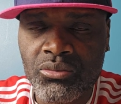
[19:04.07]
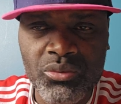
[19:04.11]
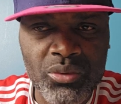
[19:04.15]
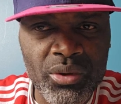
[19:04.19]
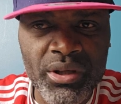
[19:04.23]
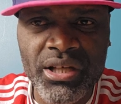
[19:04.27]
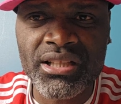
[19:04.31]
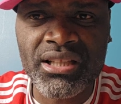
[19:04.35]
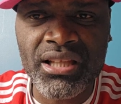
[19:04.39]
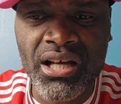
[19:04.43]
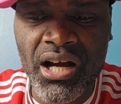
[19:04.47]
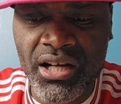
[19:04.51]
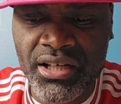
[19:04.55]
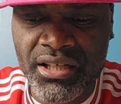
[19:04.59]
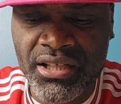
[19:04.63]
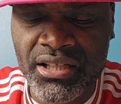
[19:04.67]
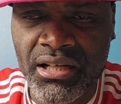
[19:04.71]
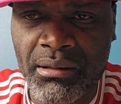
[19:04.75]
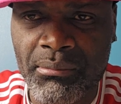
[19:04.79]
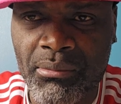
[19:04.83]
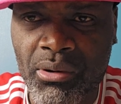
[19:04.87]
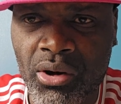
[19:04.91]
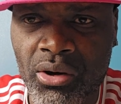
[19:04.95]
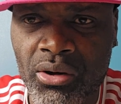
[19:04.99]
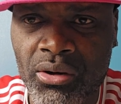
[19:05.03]
What are you talking
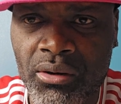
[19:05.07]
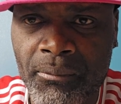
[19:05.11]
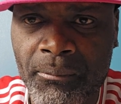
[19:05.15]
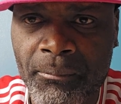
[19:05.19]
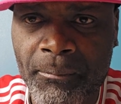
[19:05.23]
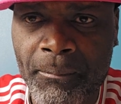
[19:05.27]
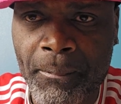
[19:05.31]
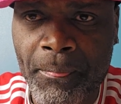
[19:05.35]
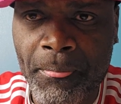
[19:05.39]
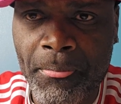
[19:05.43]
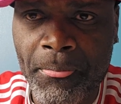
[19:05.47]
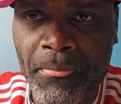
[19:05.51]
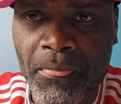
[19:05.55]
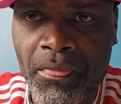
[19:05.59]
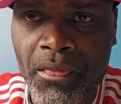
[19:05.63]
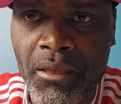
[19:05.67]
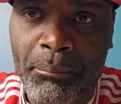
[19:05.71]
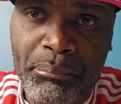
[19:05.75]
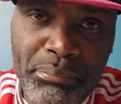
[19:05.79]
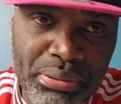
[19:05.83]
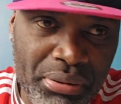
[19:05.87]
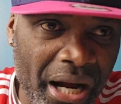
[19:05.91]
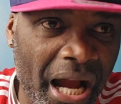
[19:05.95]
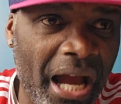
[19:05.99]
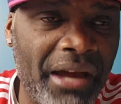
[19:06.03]
about?
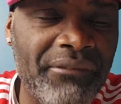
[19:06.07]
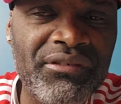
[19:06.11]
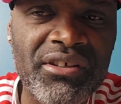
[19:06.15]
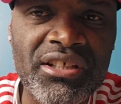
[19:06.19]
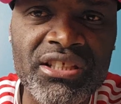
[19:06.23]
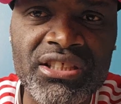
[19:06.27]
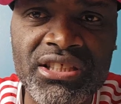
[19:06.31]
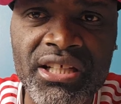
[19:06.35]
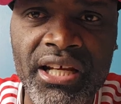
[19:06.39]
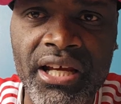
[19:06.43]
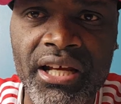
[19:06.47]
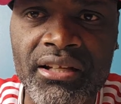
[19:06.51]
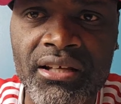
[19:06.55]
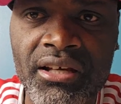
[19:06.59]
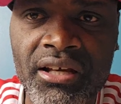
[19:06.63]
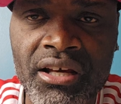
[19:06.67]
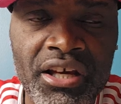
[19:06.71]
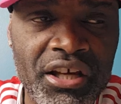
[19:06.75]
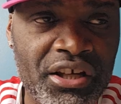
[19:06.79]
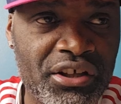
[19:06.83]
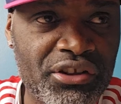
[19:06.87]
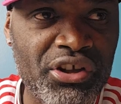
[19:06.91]
Private jet.